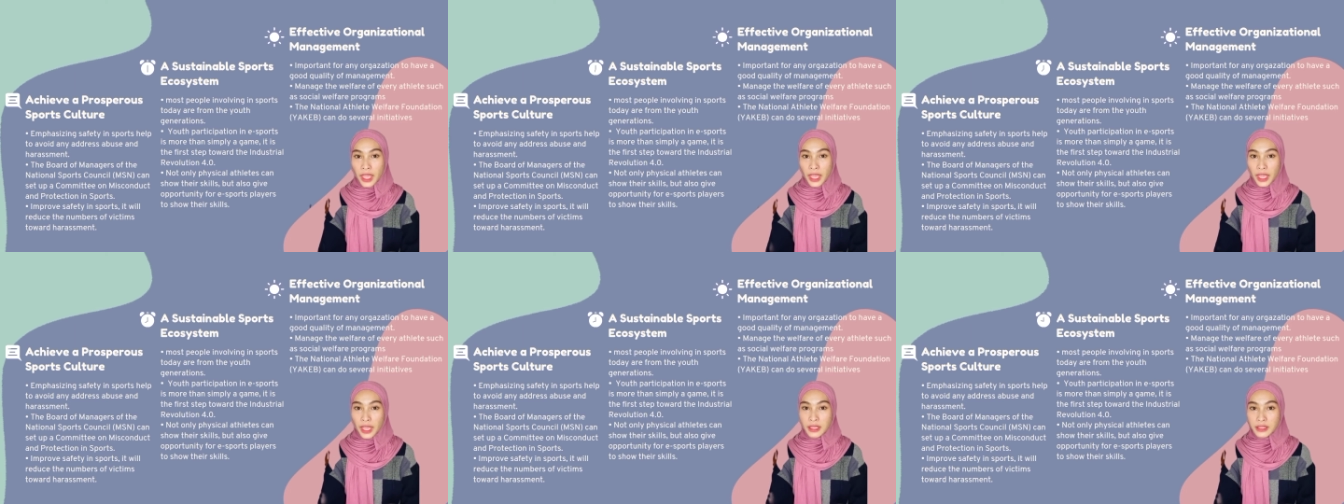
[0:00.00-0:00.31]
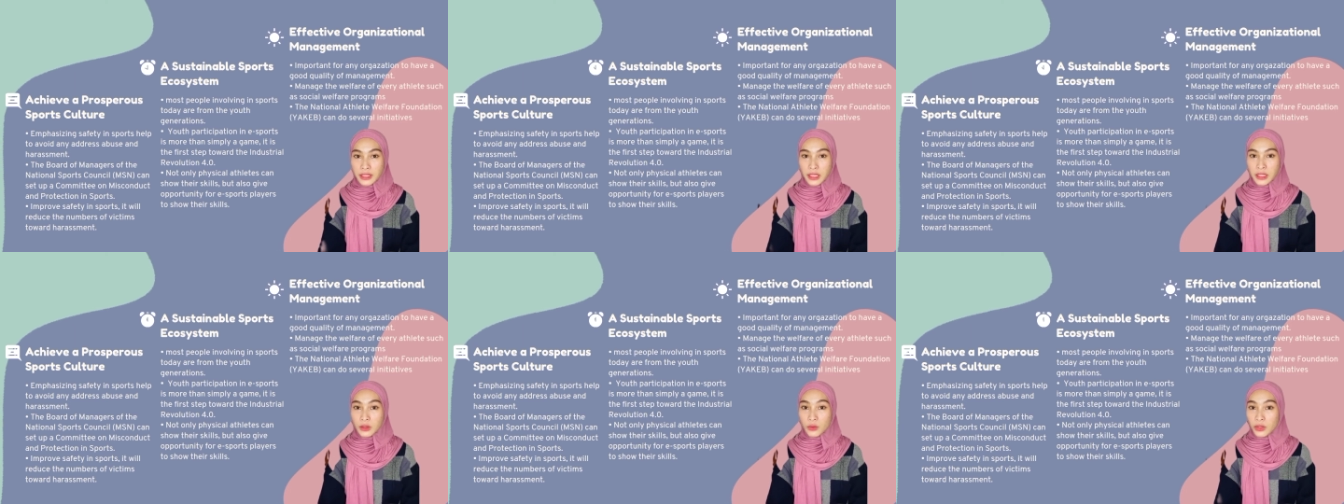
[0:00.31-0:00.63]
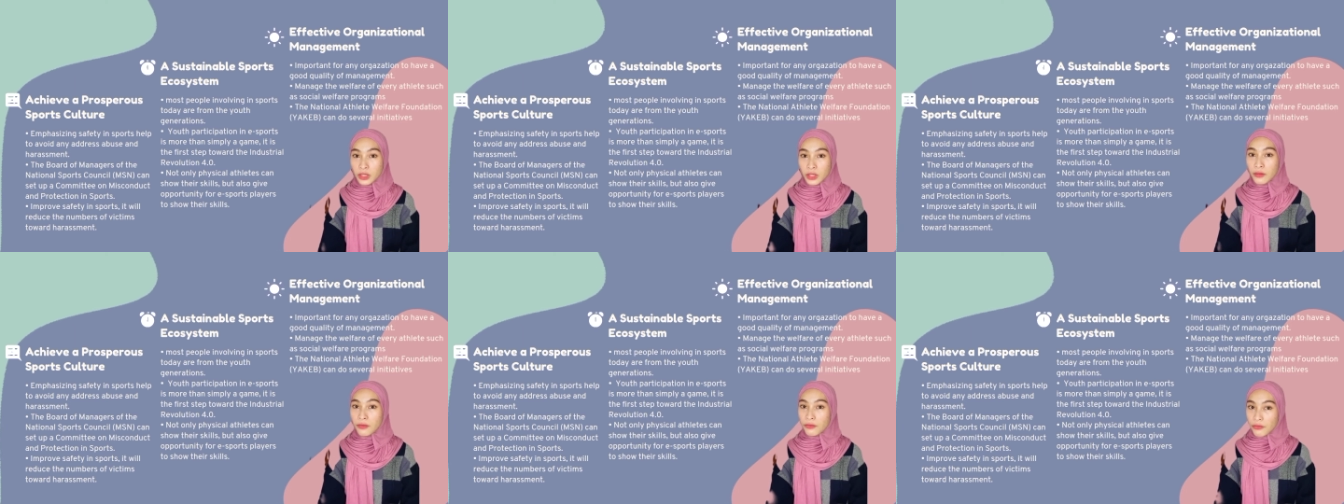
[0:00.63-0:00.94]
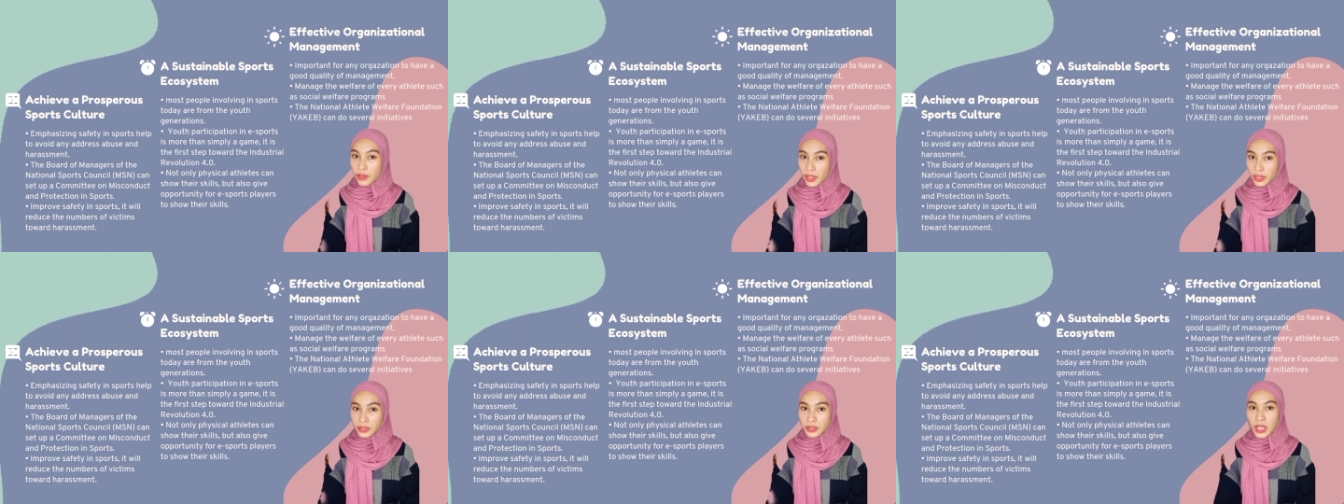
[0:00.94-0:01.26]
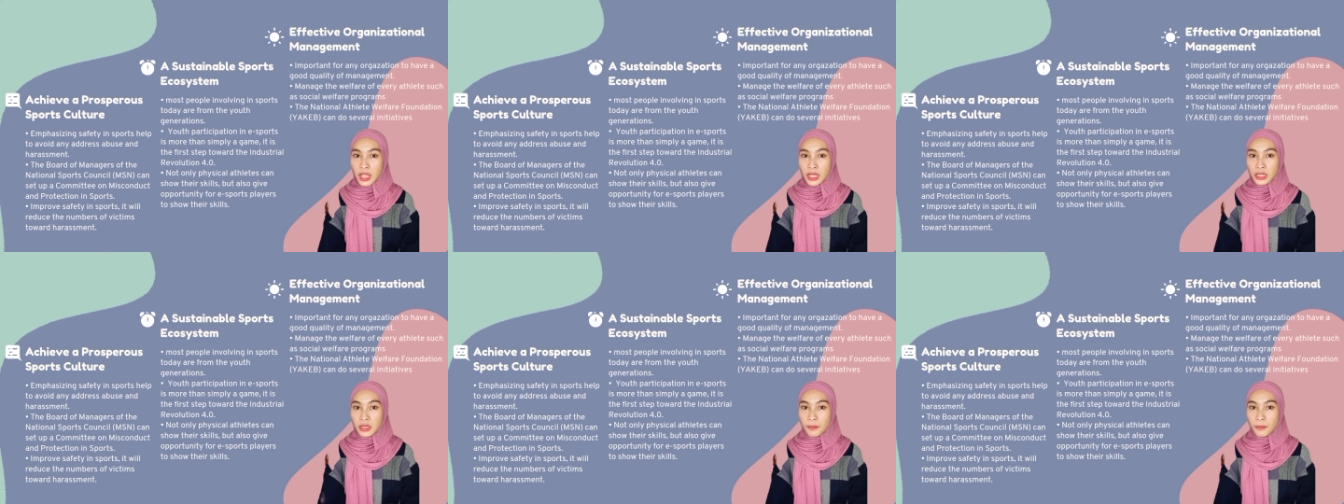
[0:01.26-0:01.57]
as it will affect
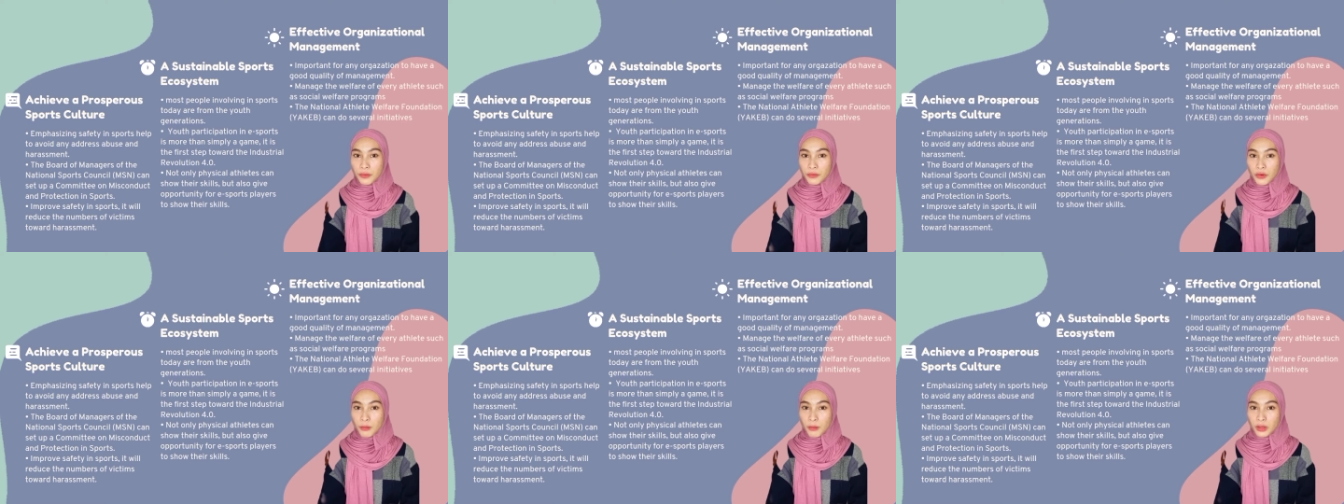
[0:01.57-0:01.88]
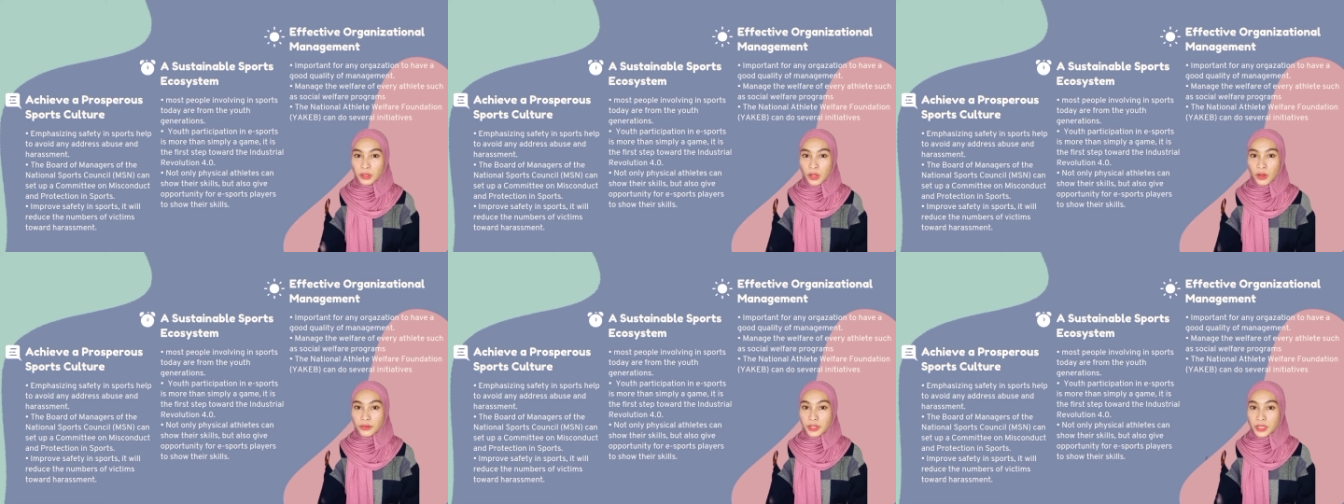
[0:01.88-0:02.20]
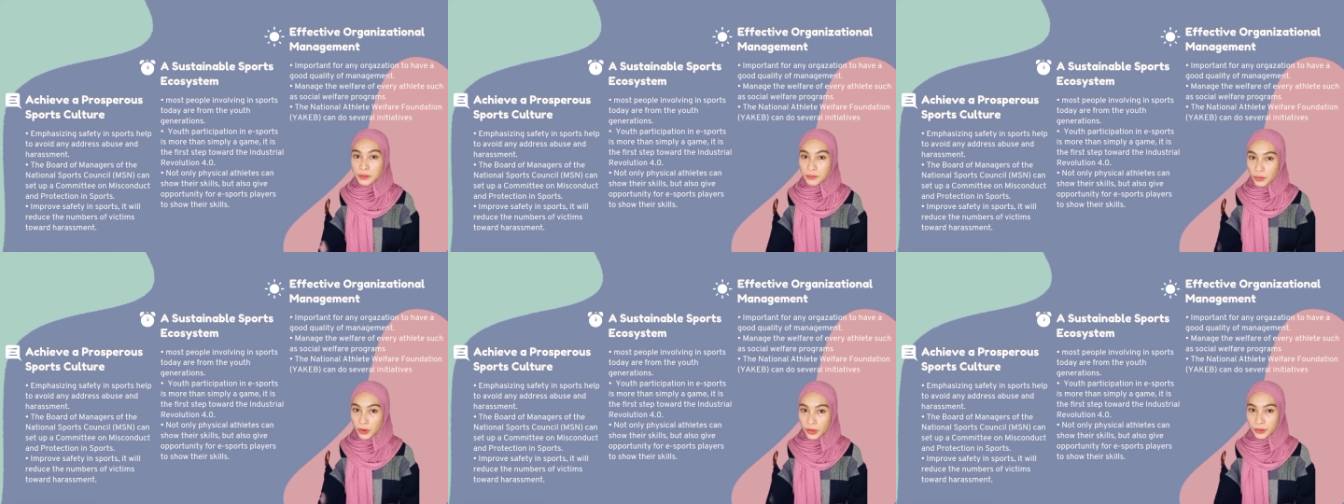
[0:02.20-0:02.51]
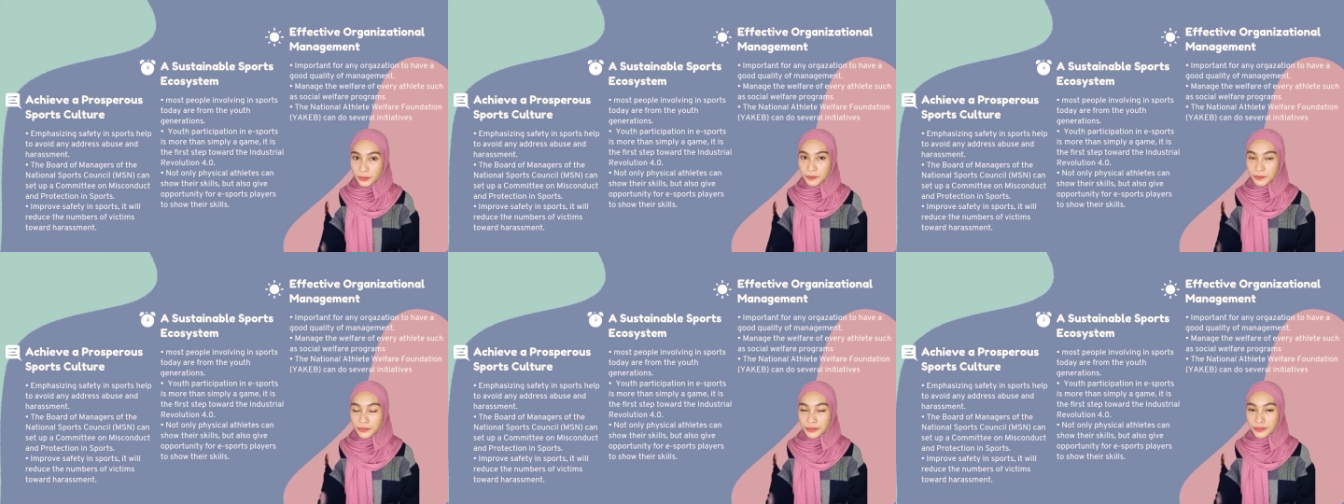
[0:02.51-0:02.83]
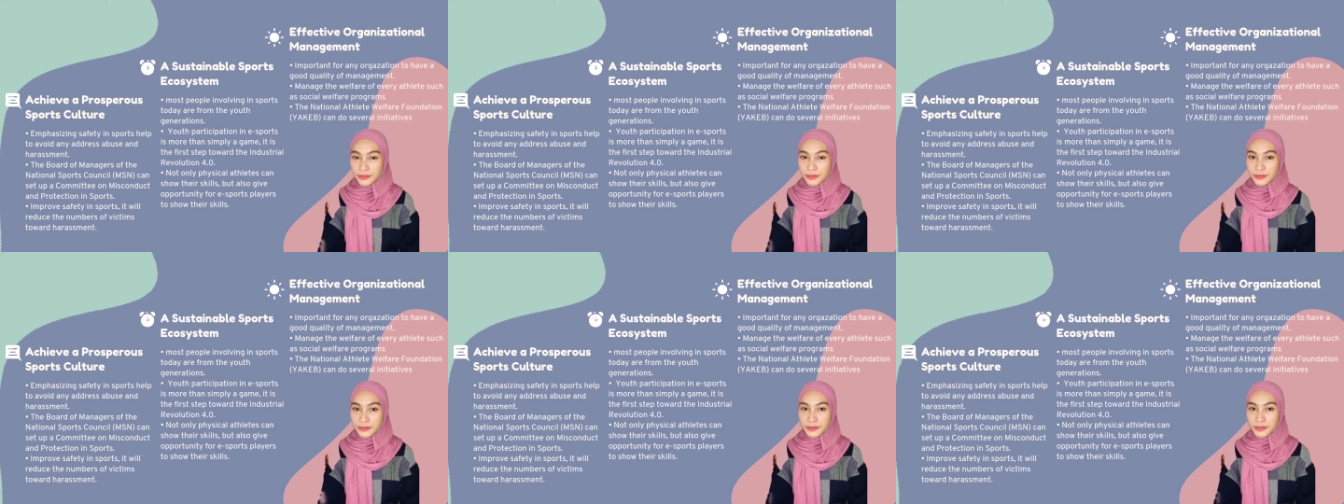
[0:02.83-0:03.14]
the performance of the sport.
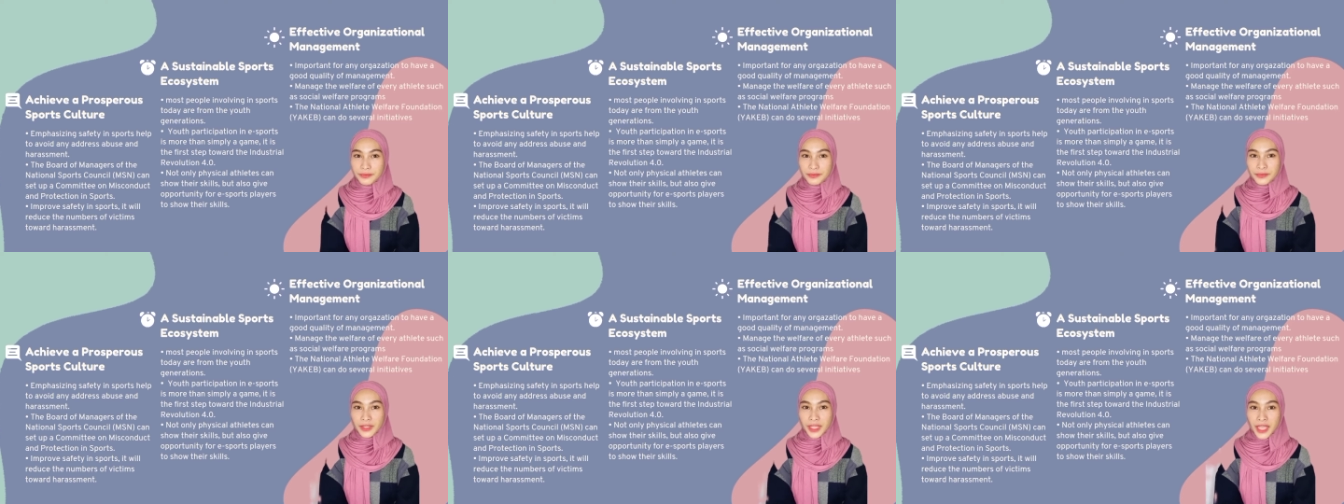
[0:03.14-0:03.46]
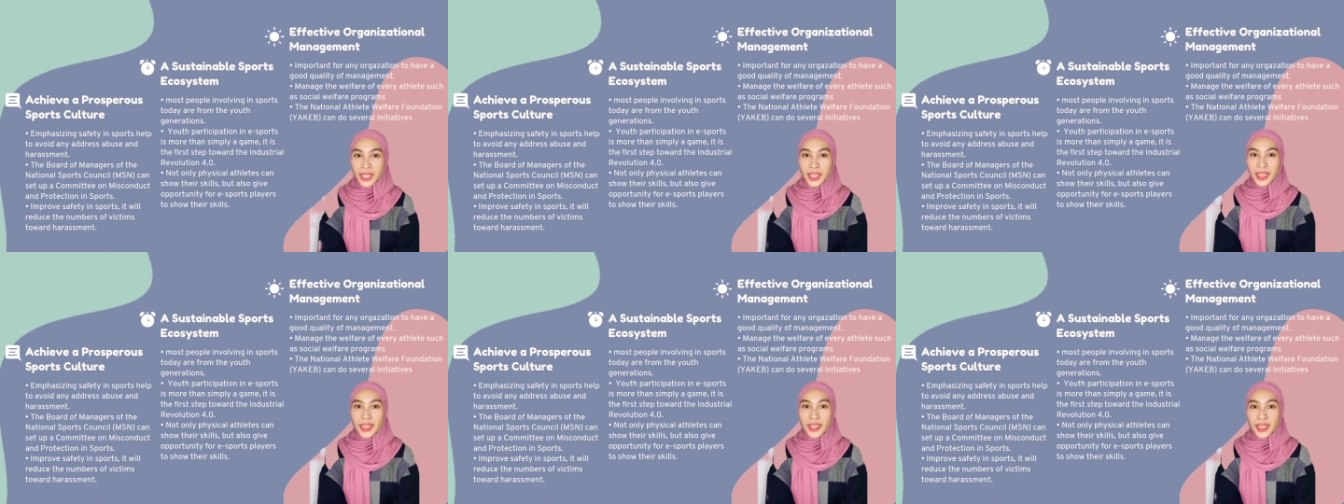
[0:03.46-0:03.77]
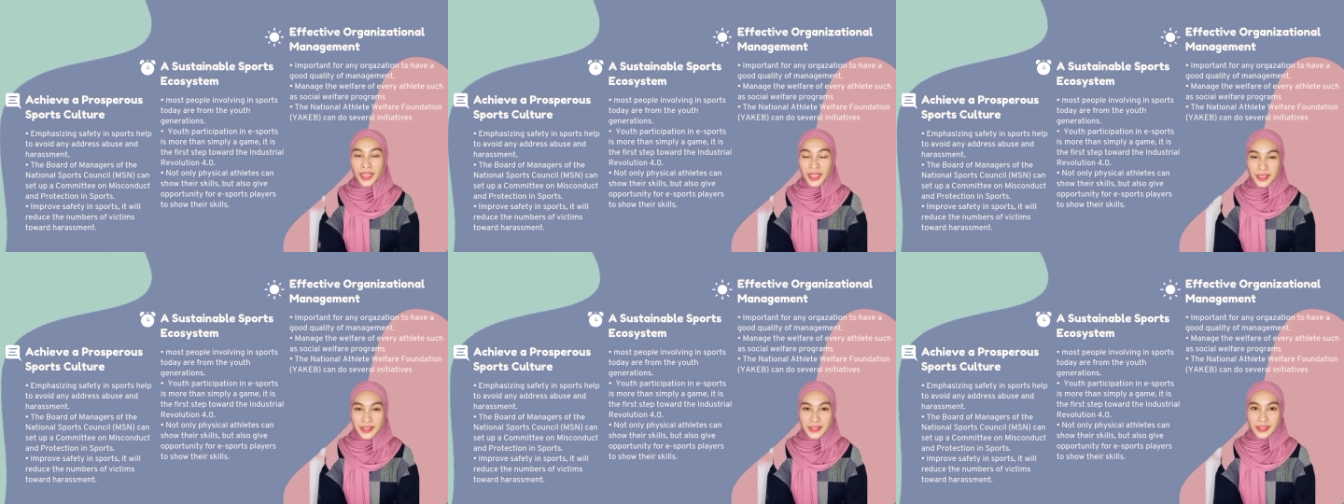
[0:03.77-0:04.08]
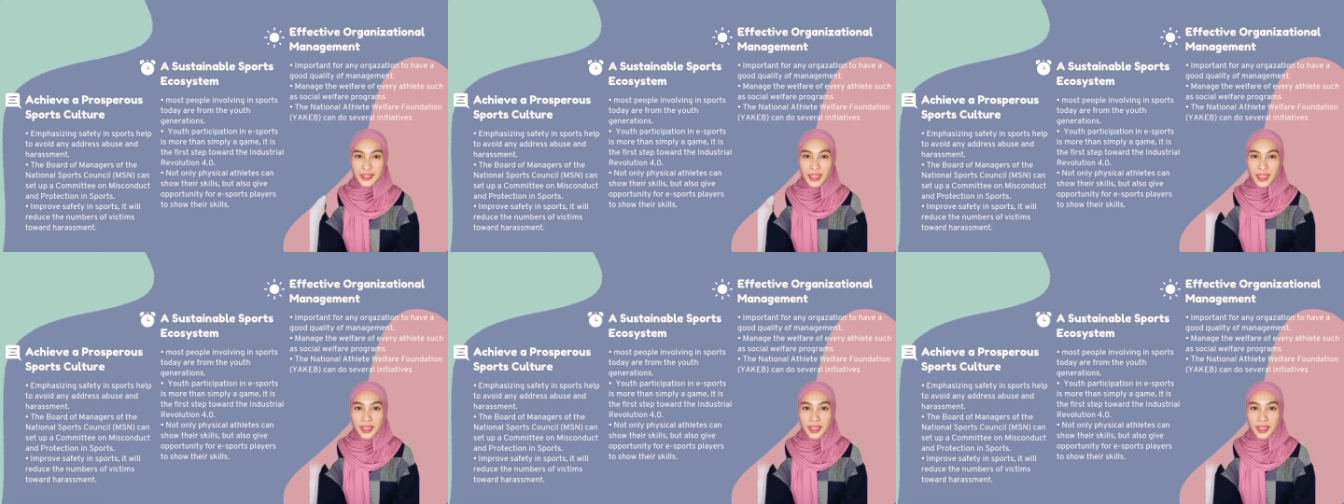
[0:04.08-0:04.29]
Hence,